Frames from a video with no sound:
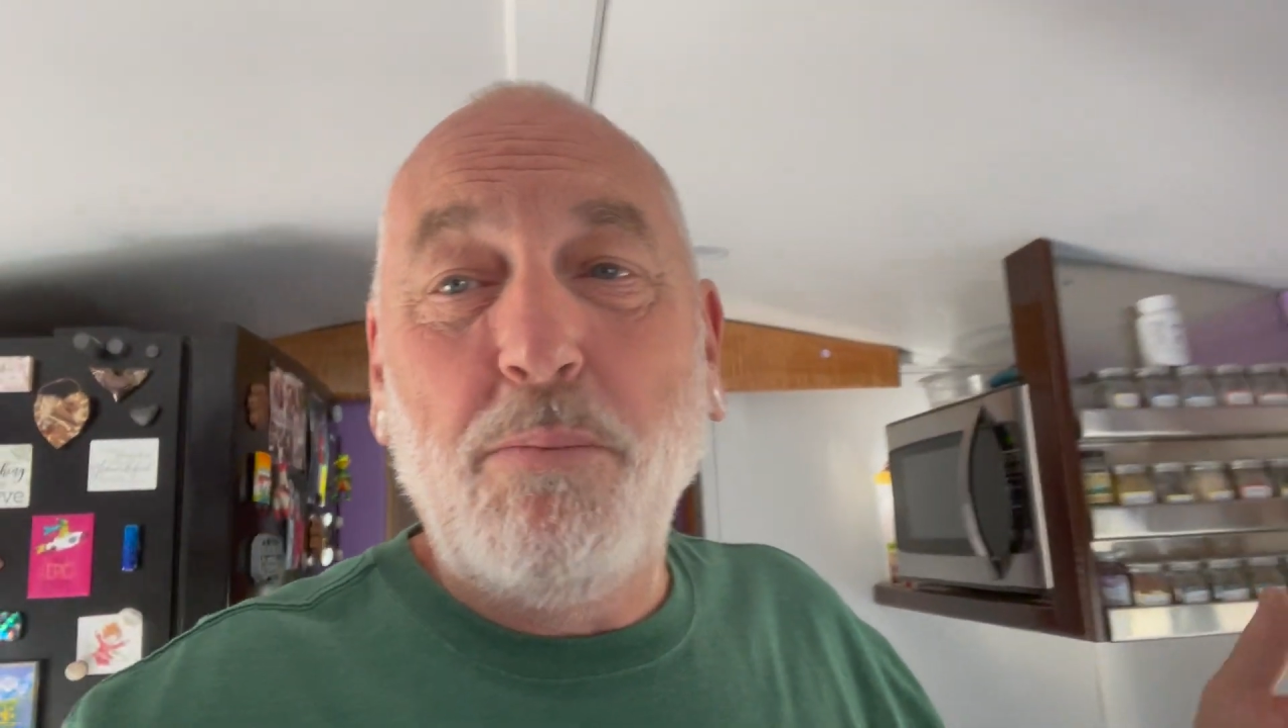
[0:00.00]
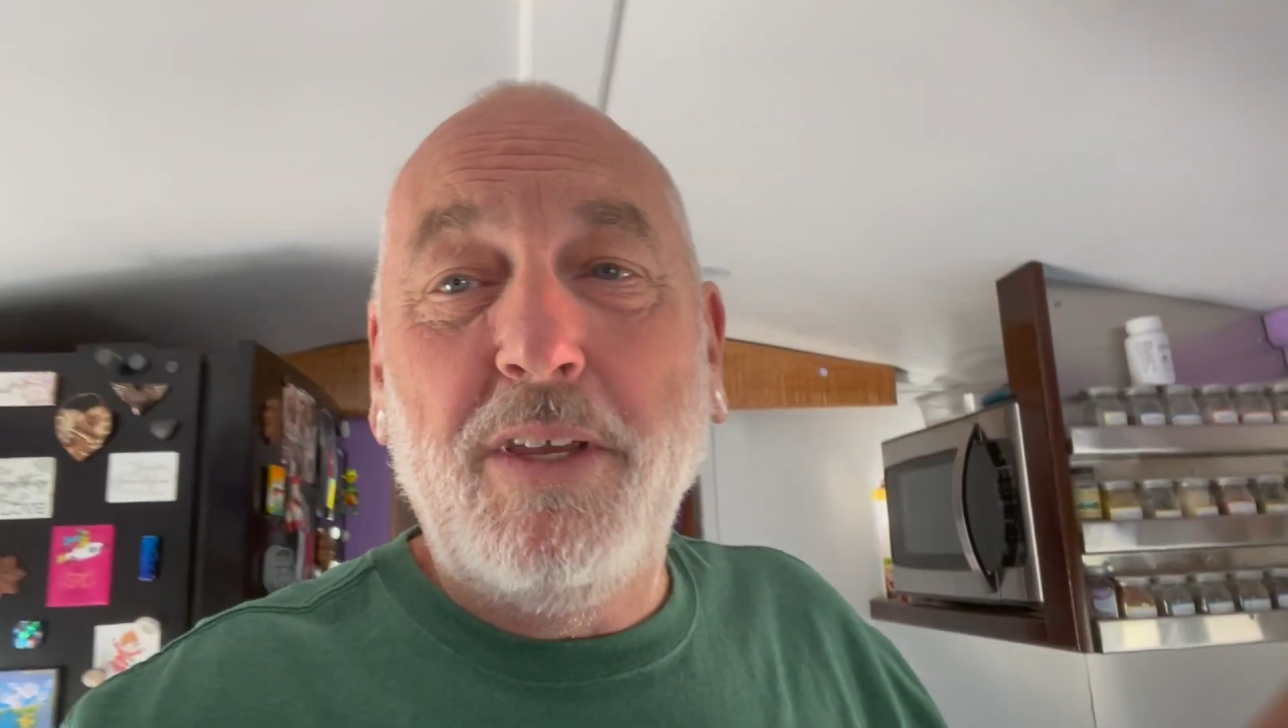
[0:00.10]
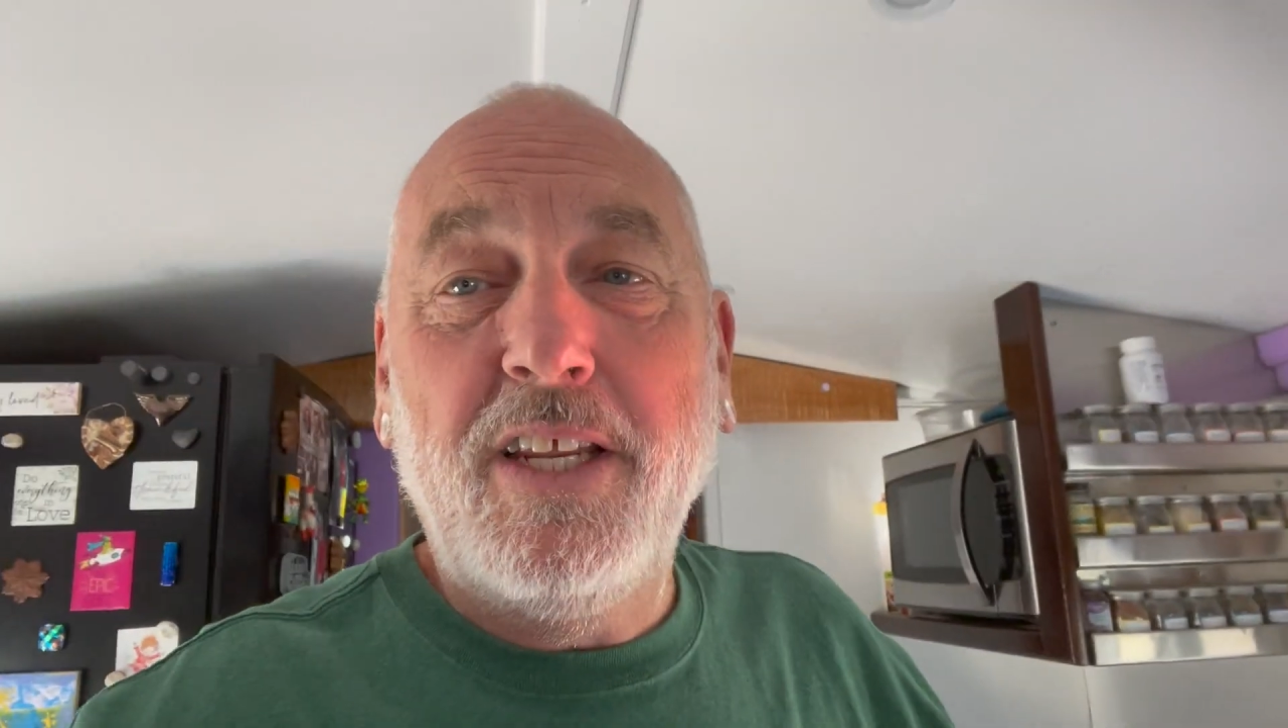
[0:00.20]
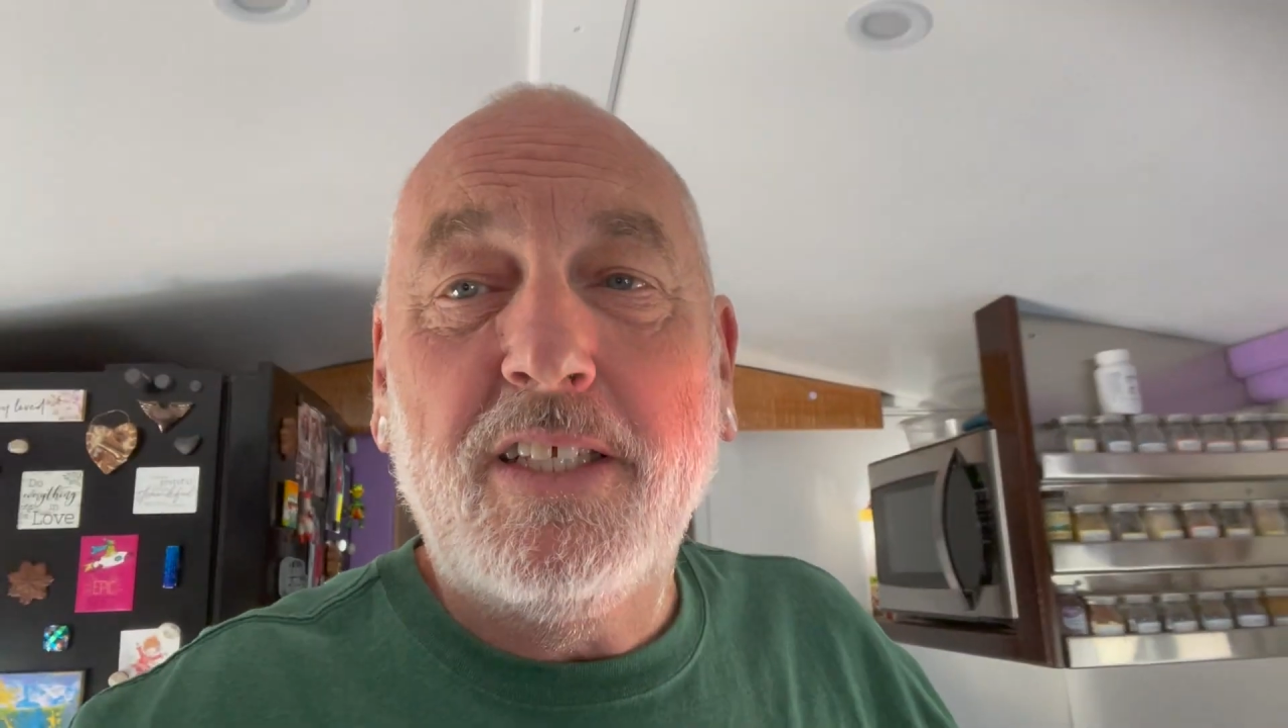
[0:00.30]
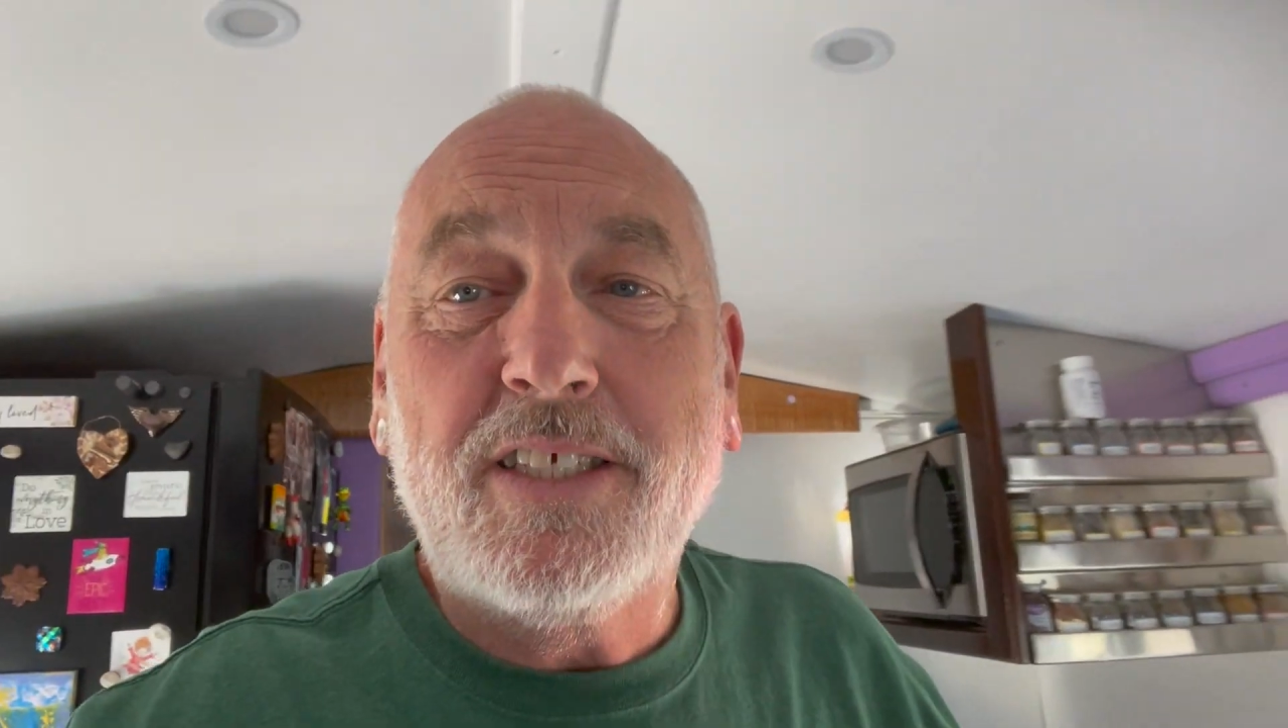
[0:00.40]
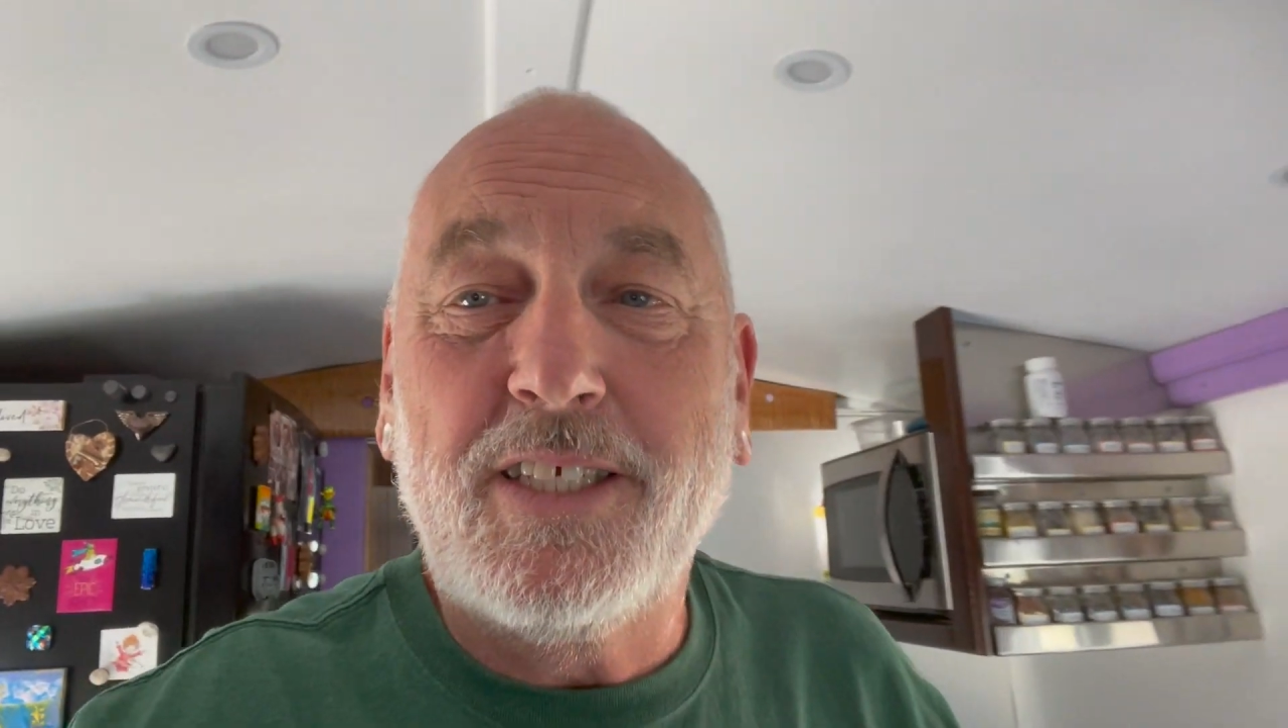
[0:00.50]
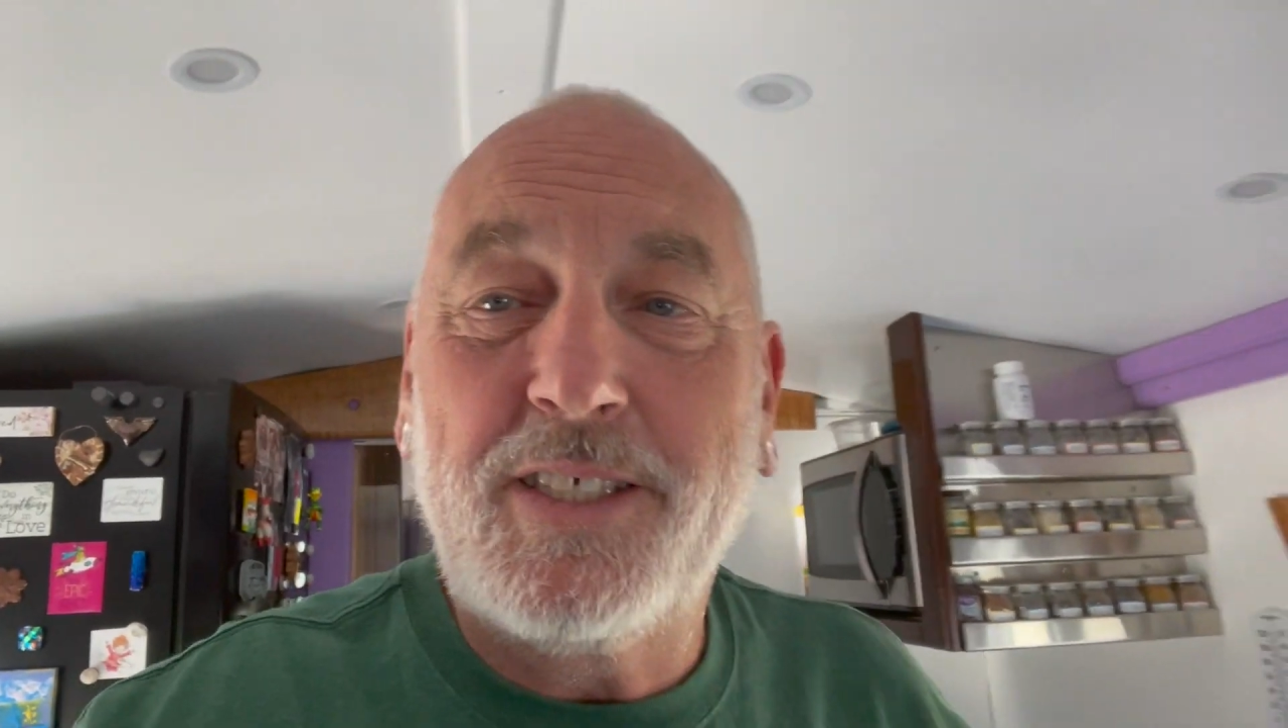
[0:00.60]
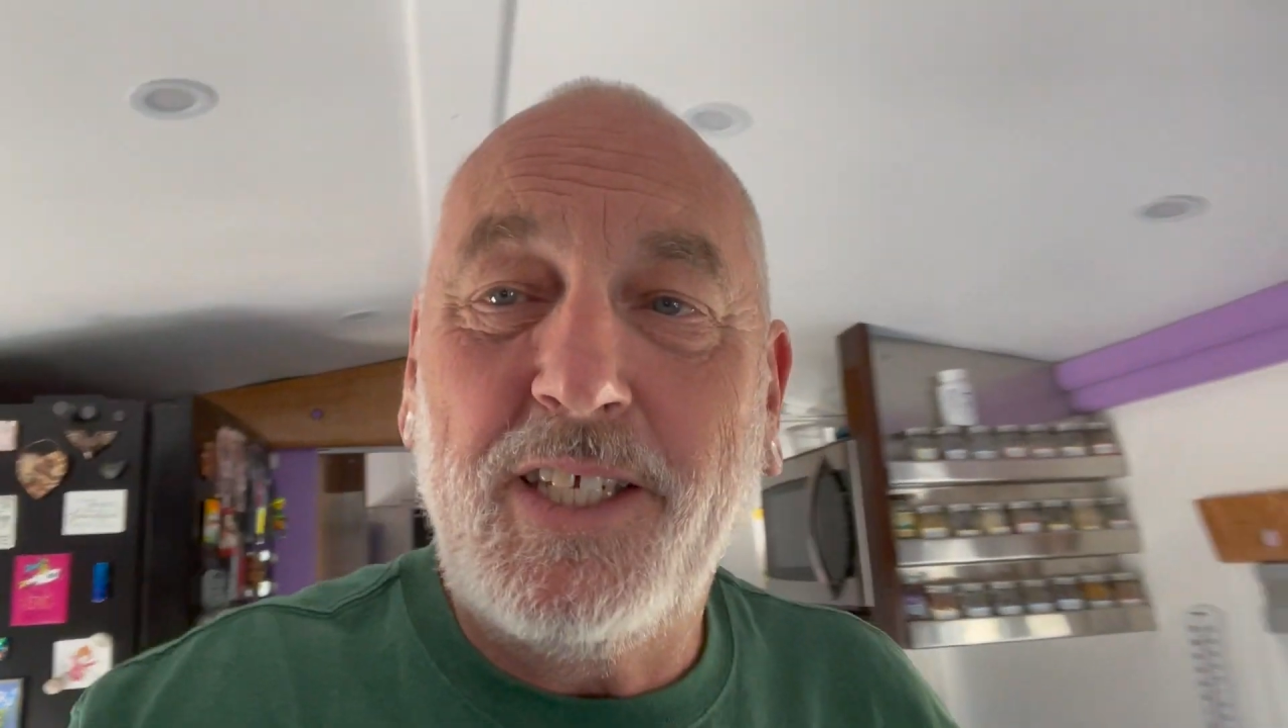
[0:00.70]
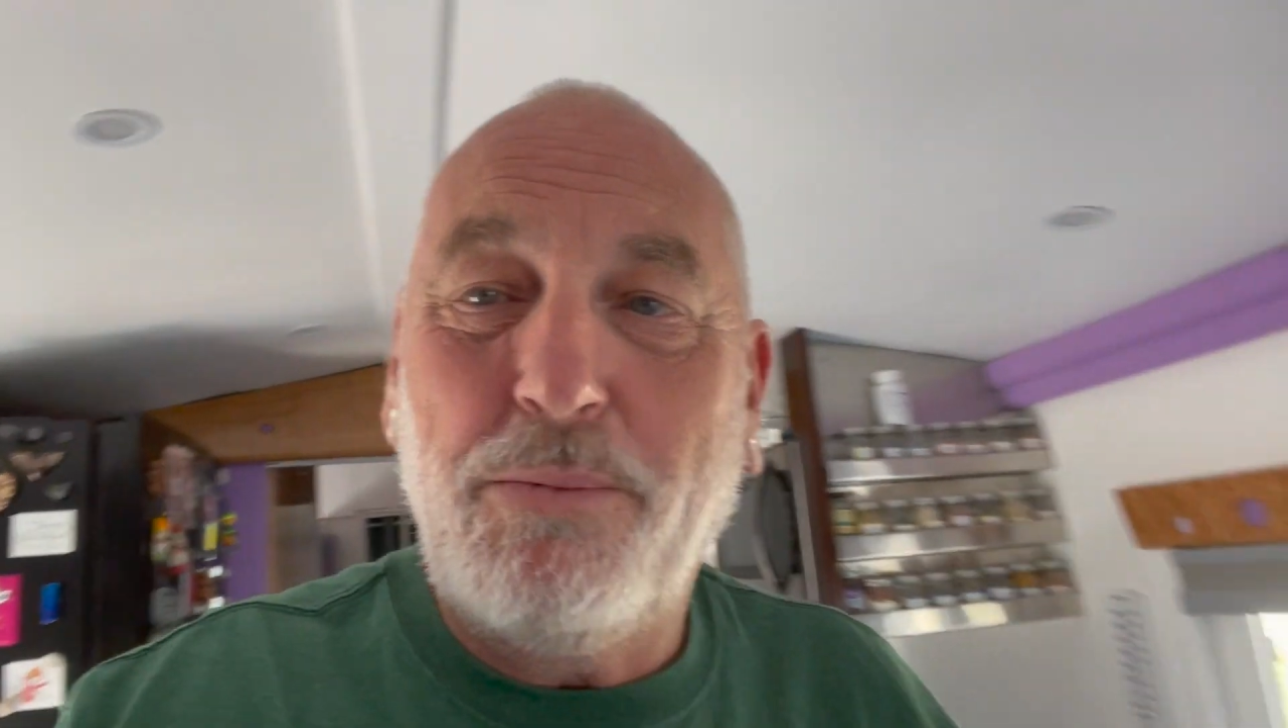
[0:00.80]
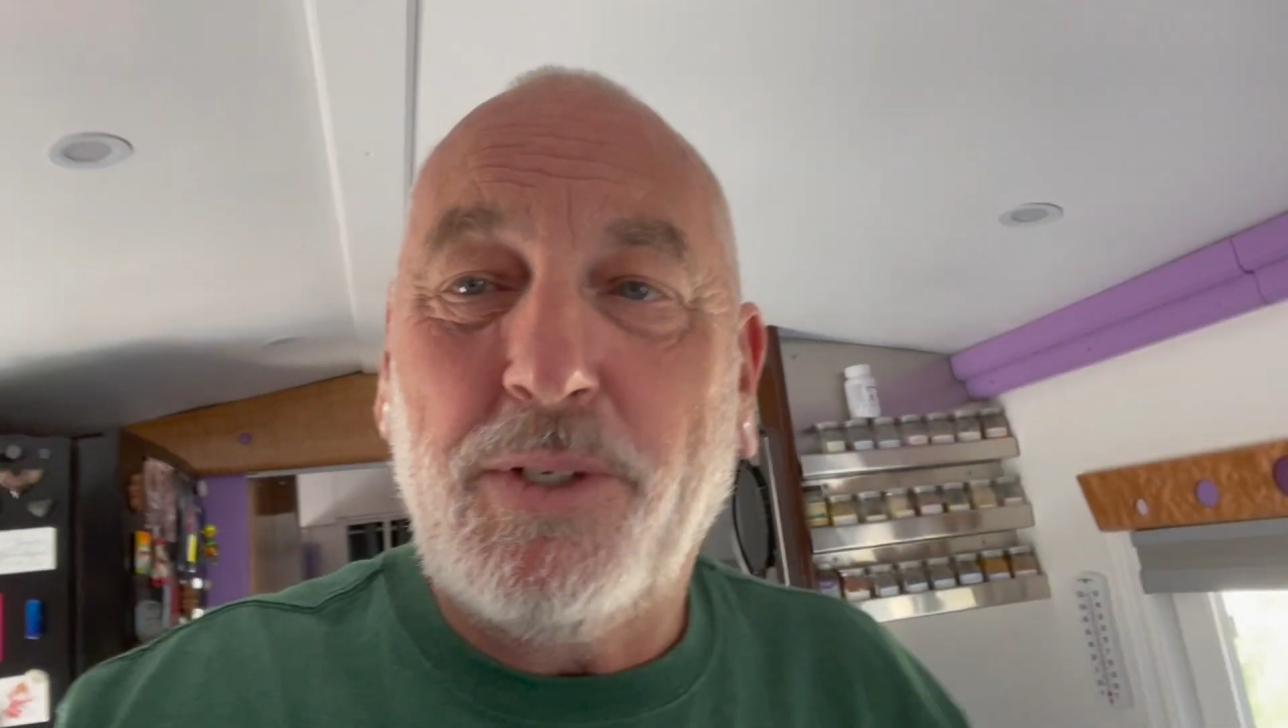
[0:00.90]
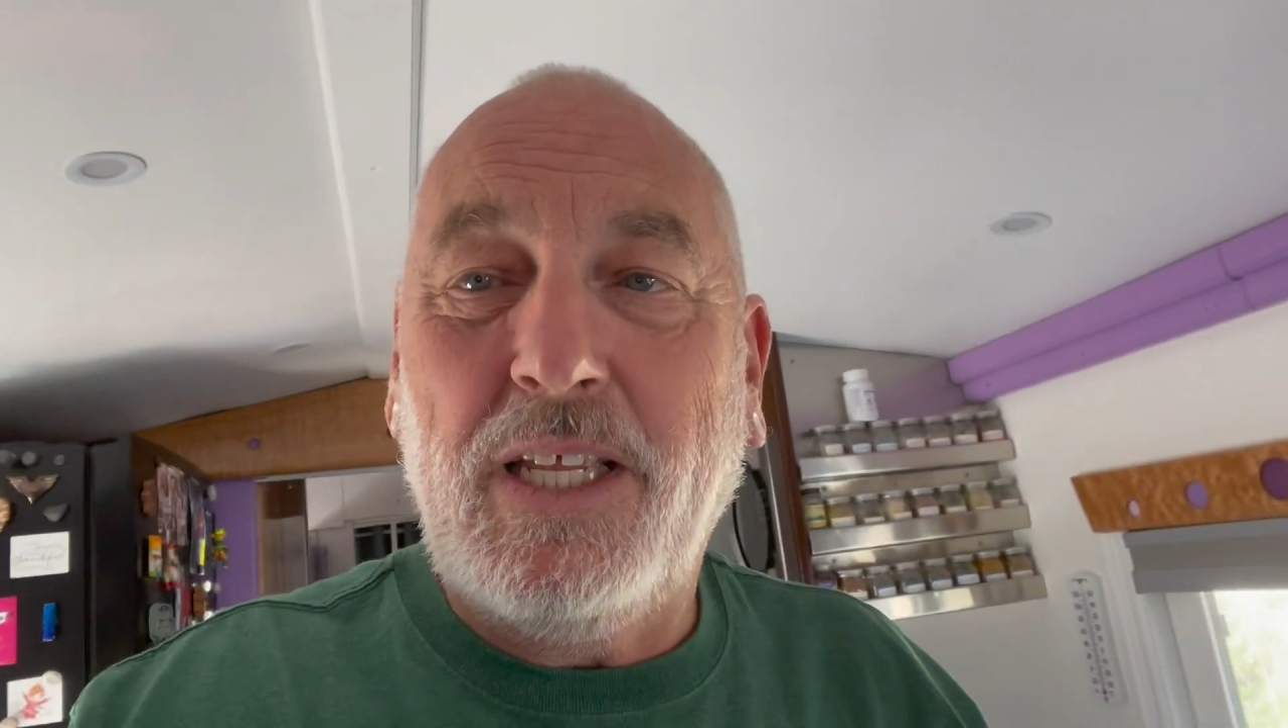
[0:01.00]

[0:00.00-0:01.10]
minutes and see